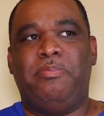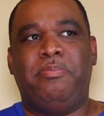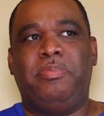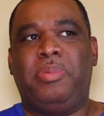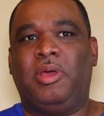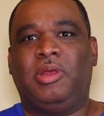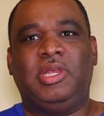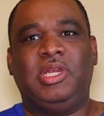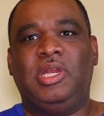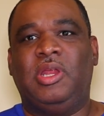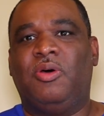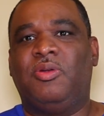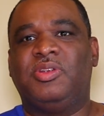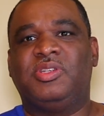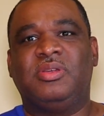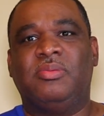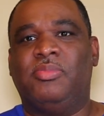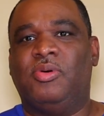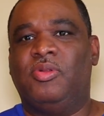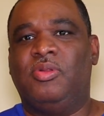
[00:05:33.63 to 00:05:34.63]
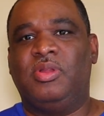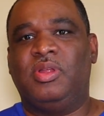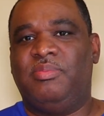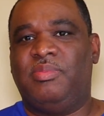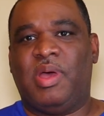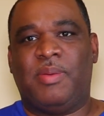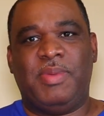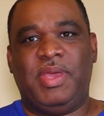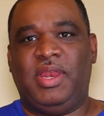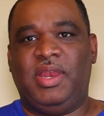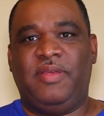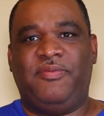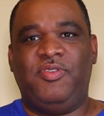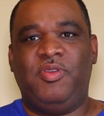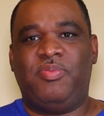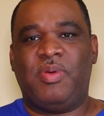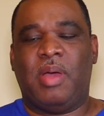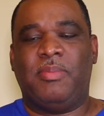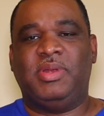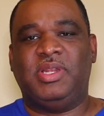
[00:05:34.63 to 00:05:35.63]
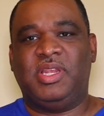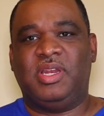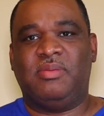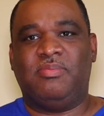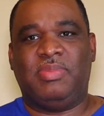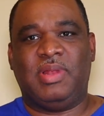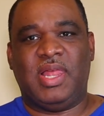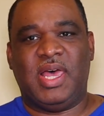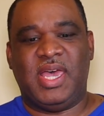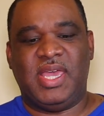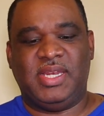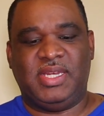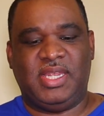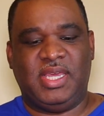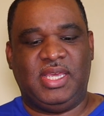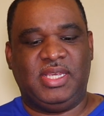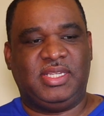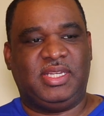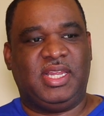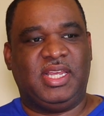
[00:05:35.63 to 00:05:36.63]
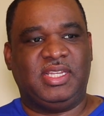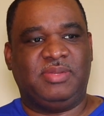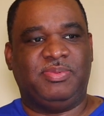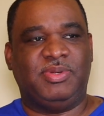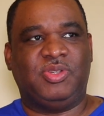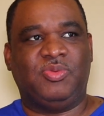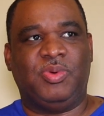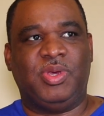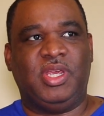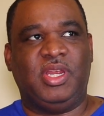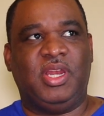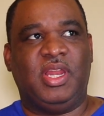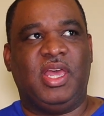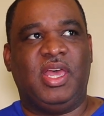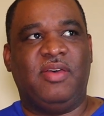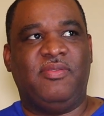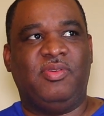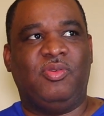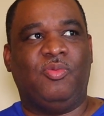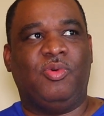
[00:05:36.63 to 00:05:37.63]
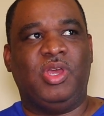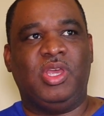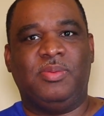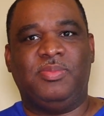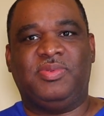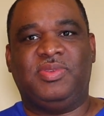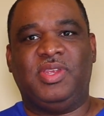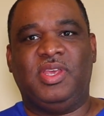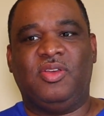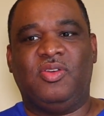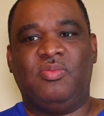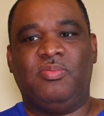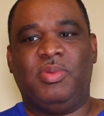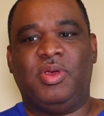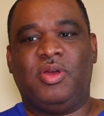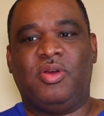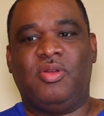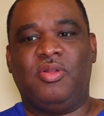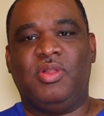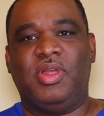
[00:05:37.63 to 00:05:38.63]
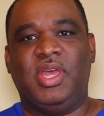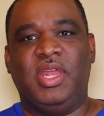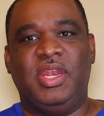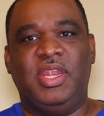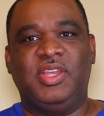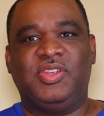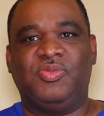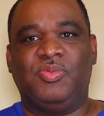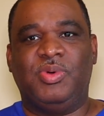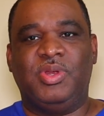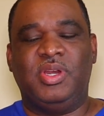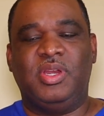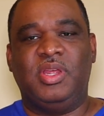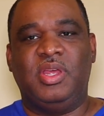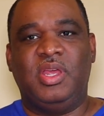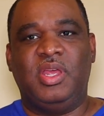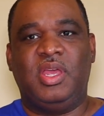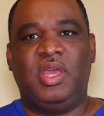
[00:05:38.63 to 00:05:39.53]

barely noticeable. I mean, if you probably did a blind taste test between Evan Williams single barrel and this one,